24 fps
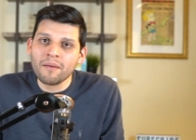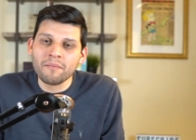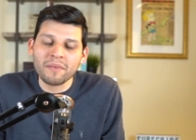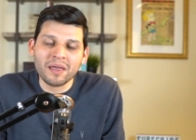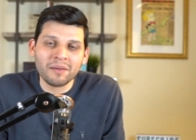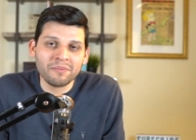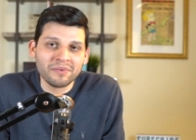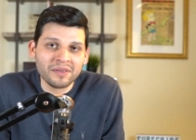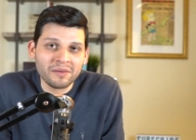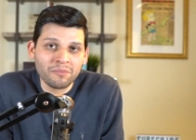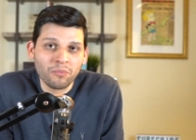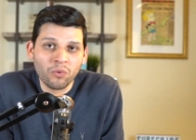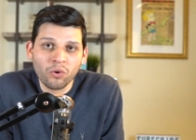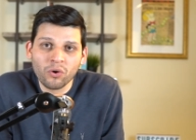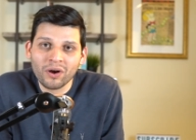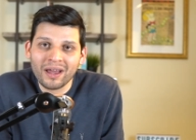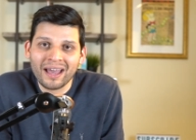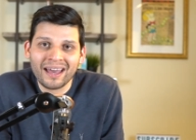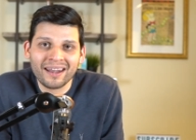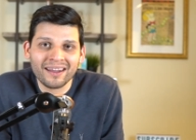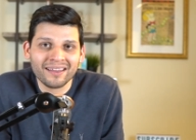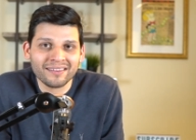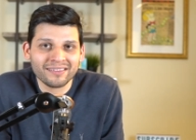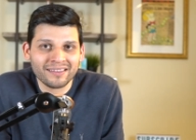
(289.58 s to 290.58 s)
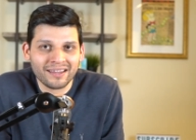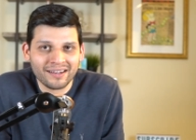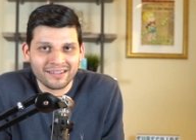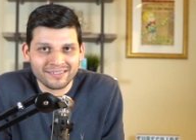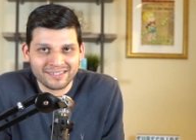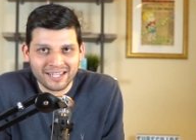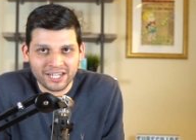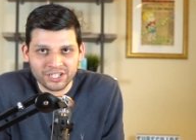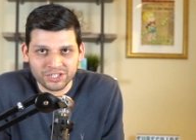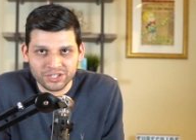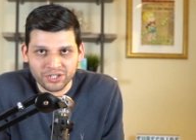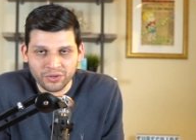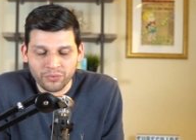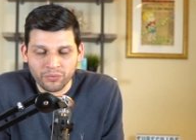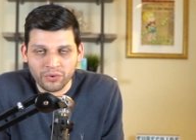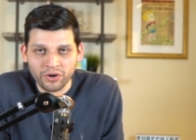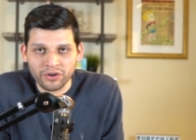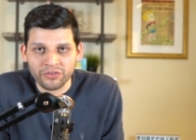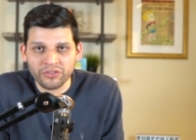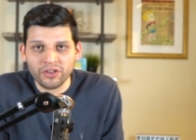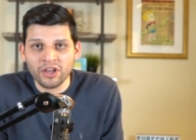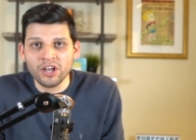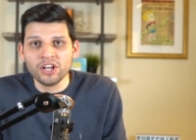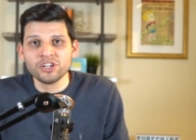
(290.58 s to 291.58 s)
may be more headache than it's actually
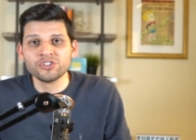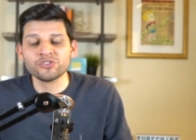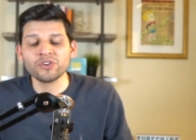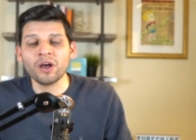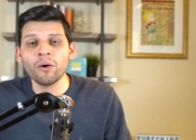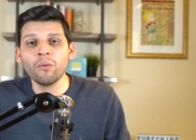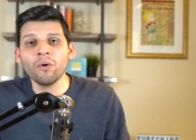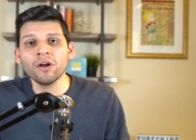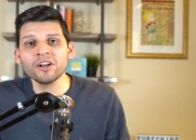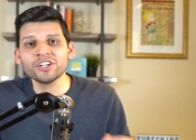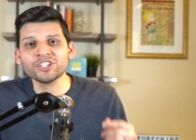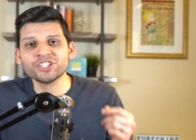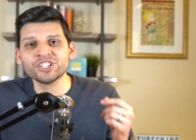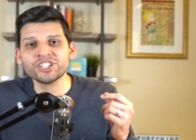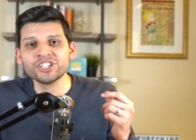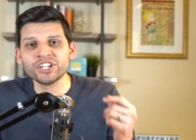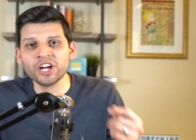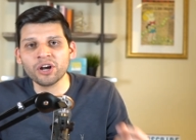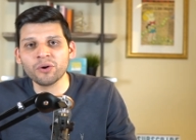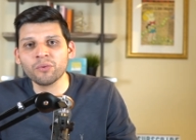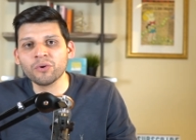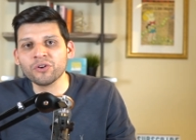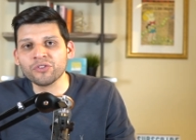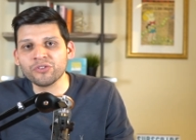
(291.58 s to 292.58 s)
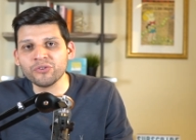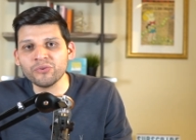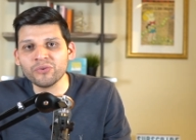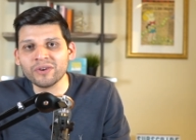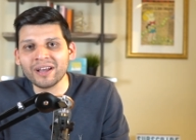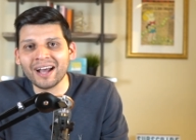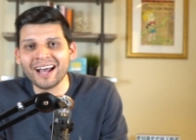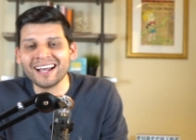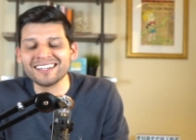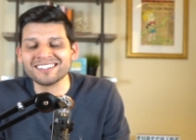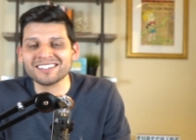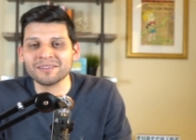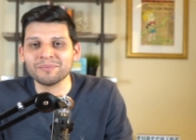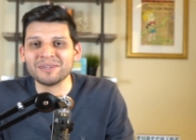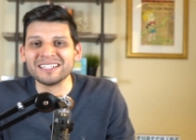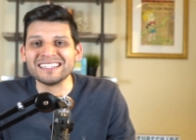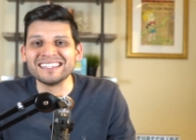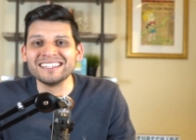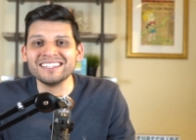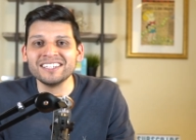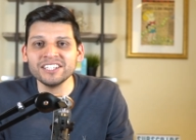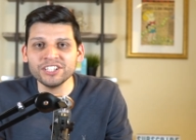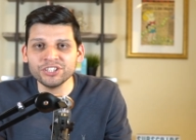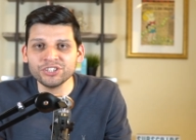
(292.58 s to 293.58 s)
worth. So I want to share with you guys some
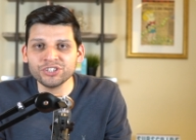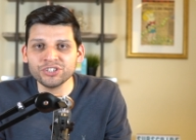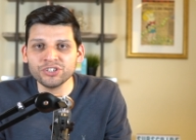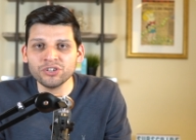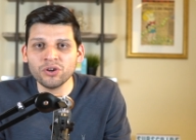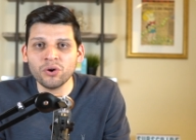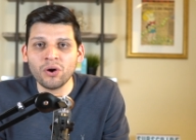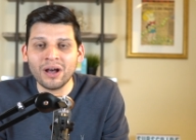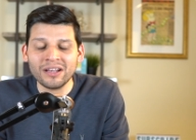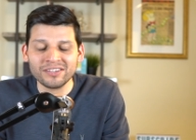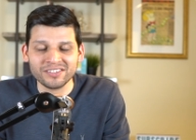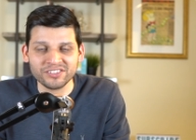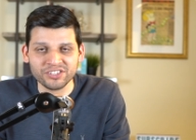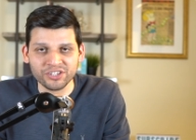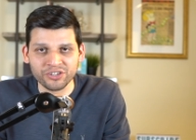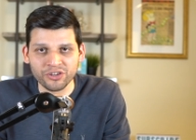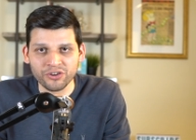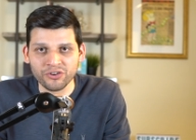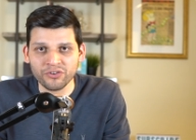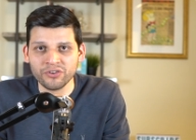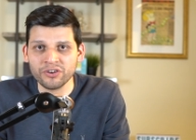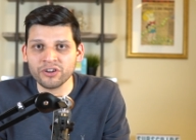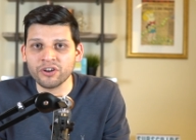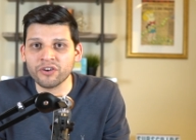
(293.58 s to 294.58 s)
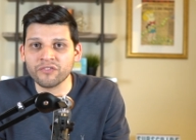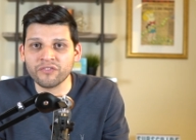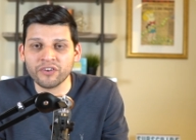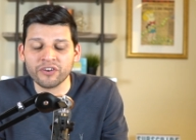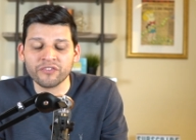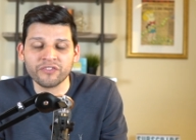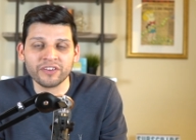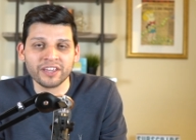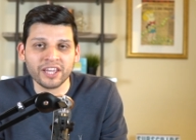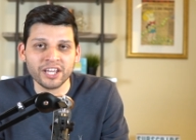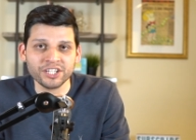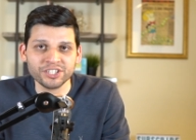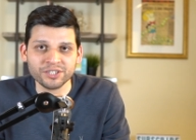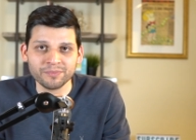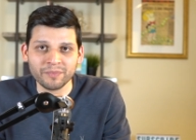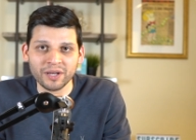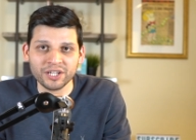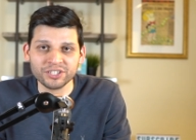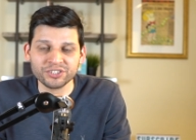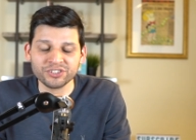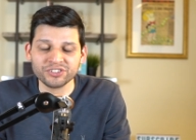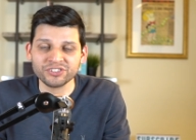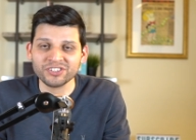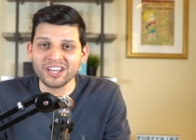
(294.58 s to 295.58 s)
additional security or verification
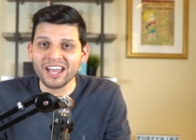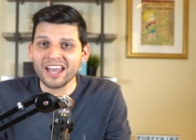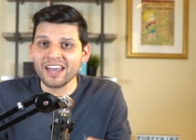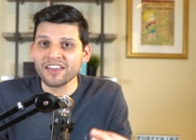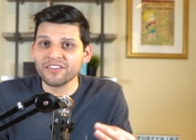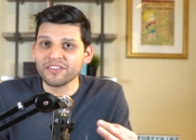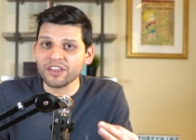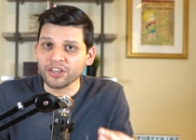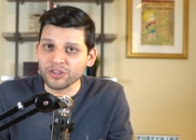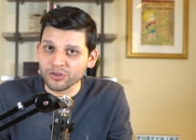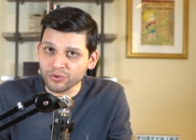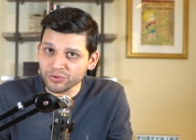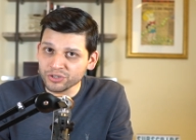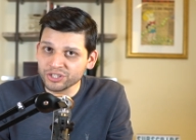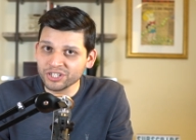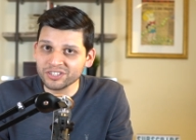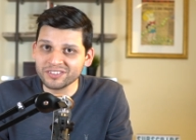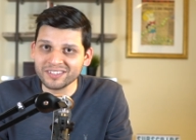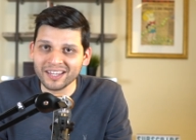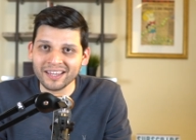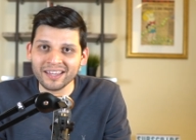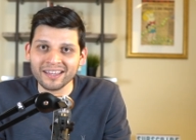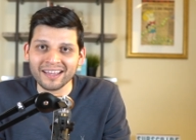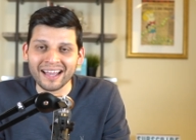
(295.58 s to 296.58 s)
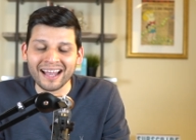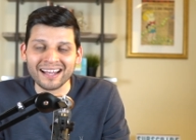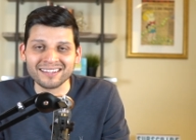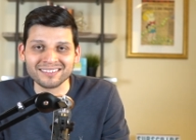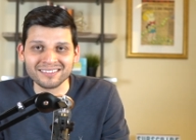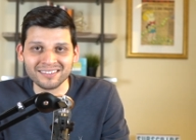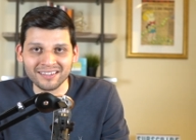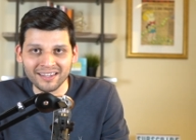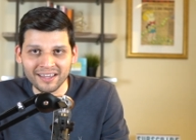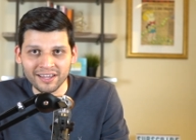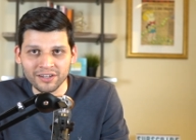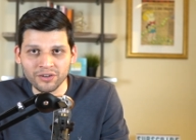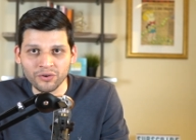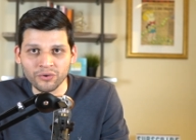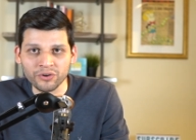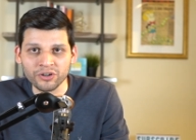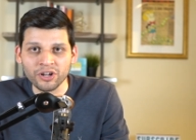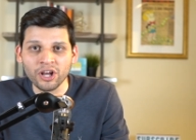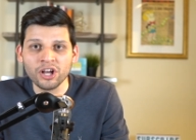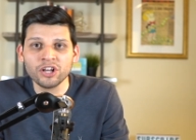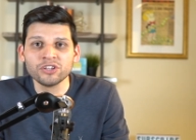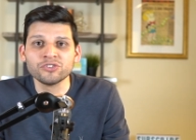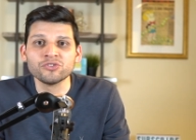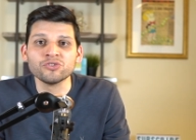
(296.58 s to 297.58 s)
measures that you should take as a
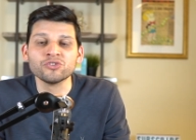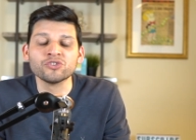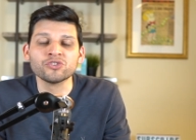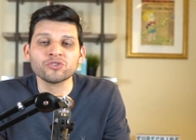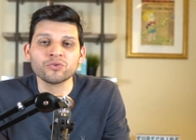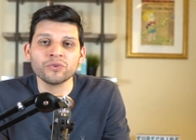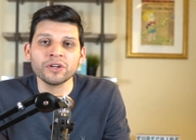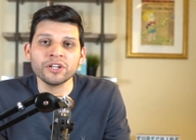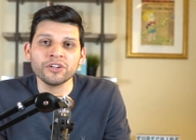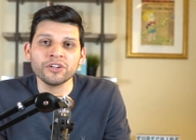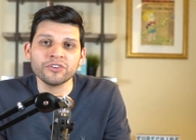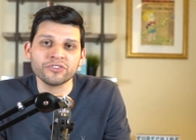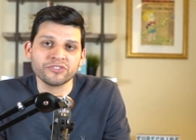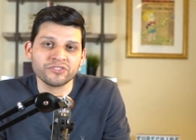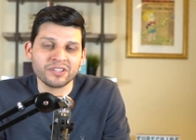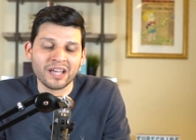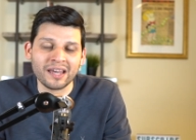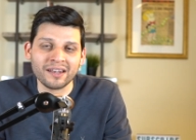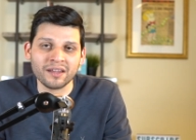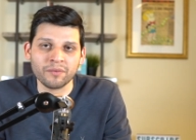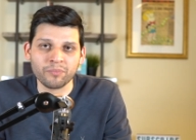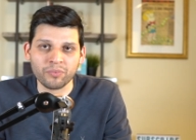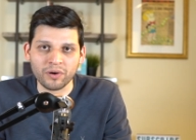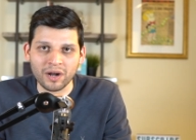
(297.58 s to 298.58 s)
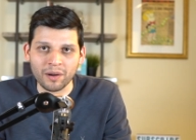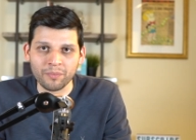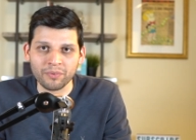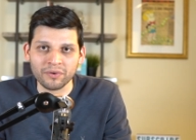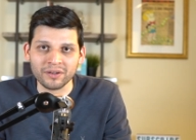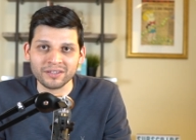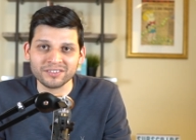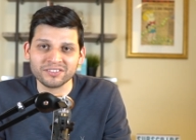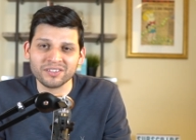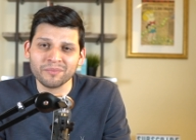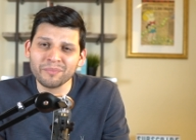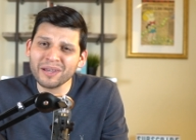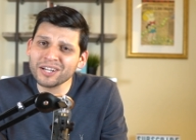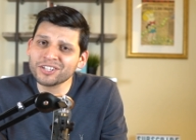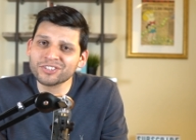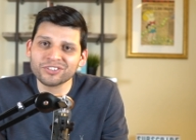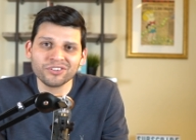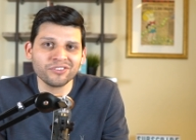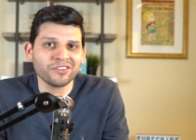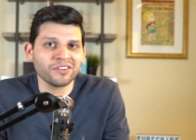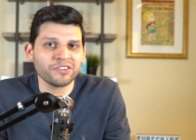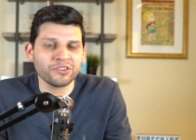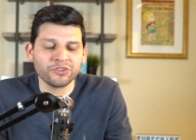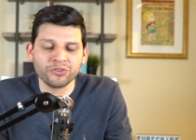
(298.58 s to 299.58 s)
landlord to screen your tenant properly to make
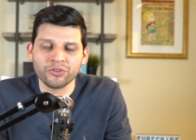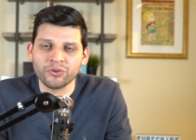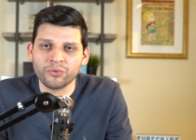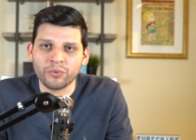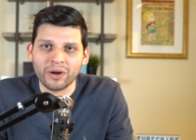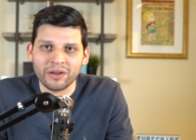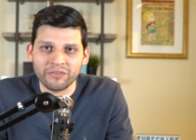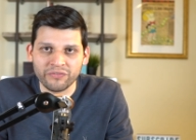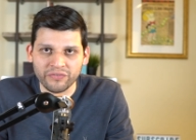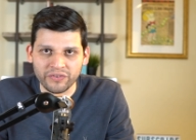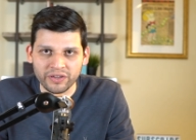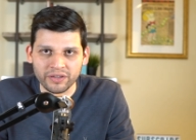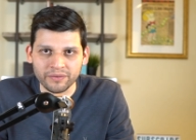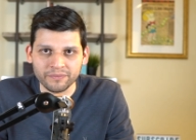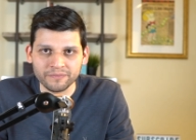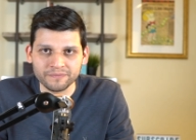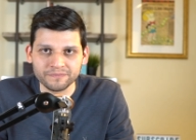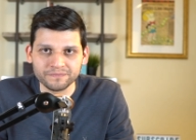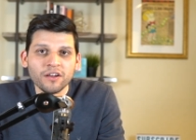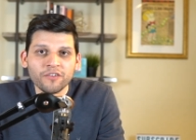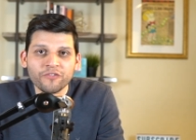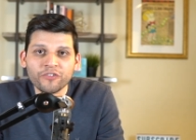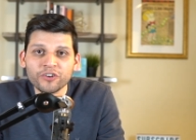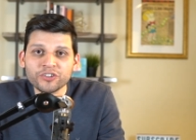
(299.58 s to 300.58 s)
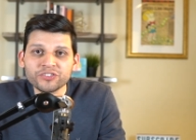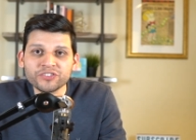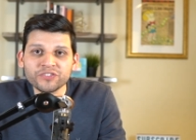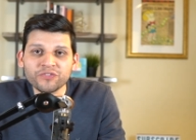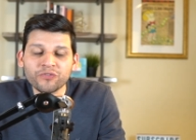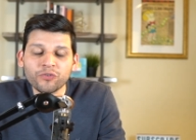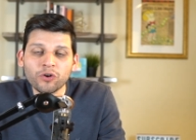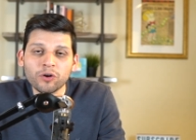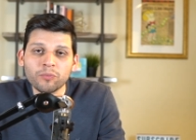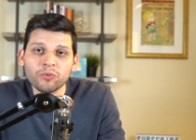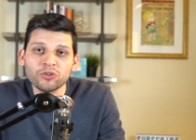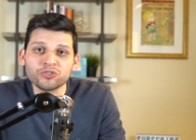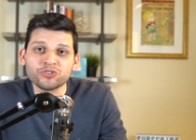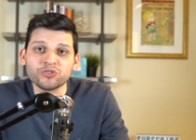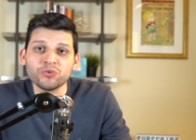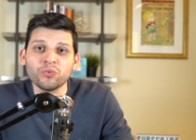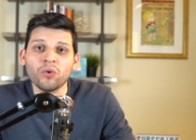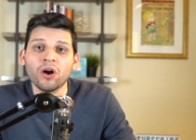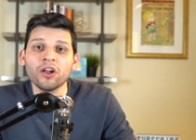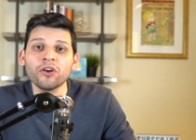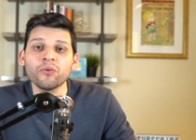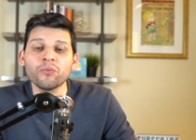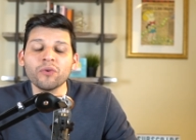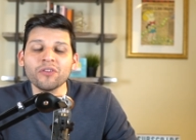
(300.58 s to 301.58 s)
sure that they're the right fit. First and foremost, you
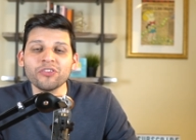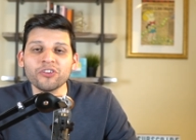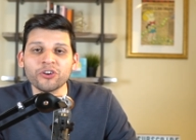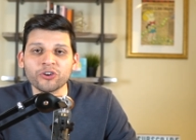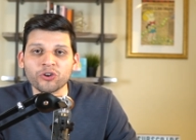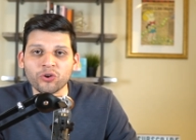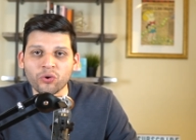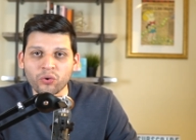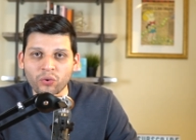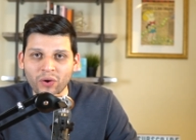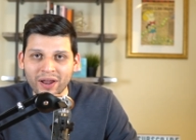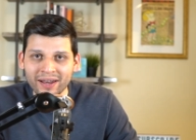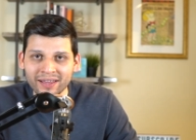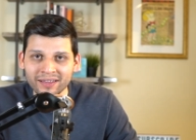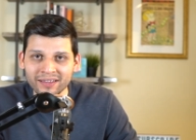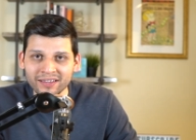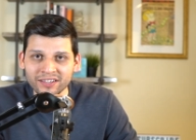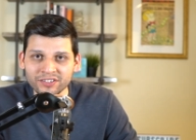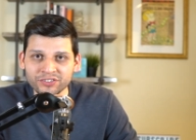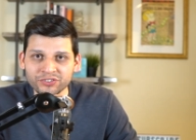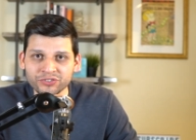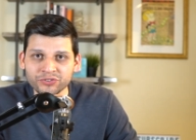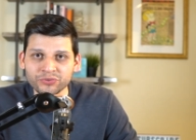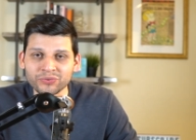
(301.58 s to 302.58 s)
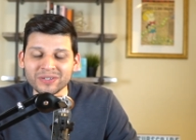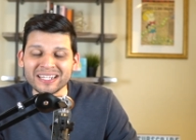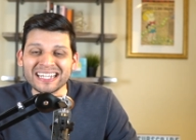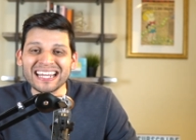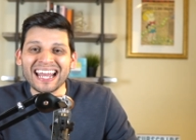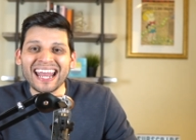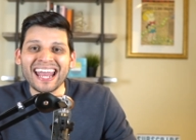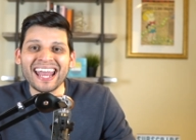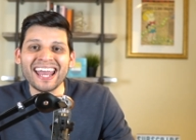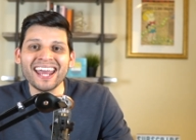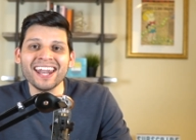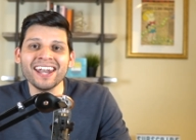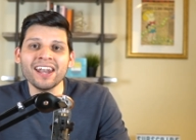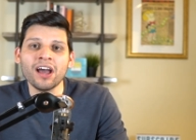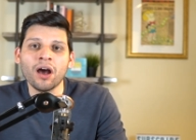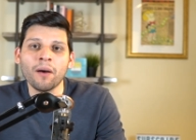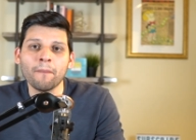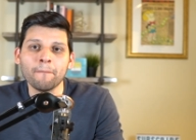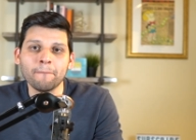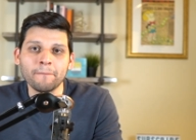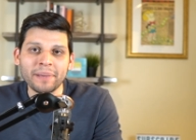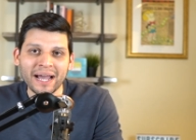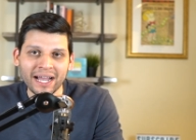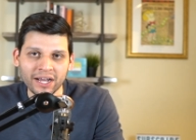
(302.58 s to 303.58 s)
want to run their credit history and a
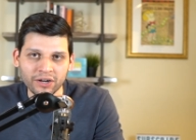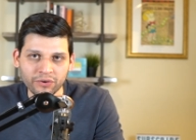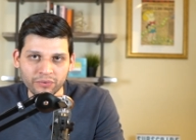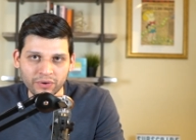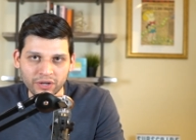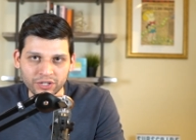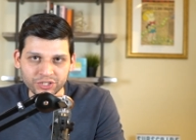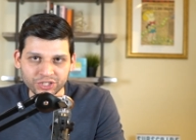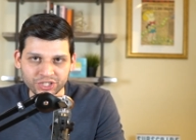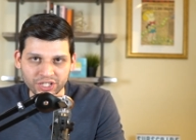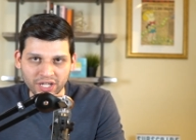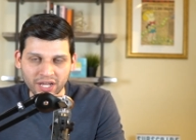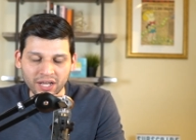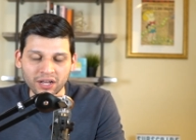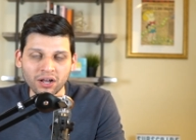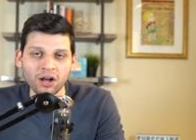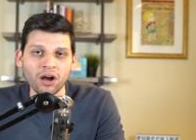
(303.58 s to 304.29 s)
background check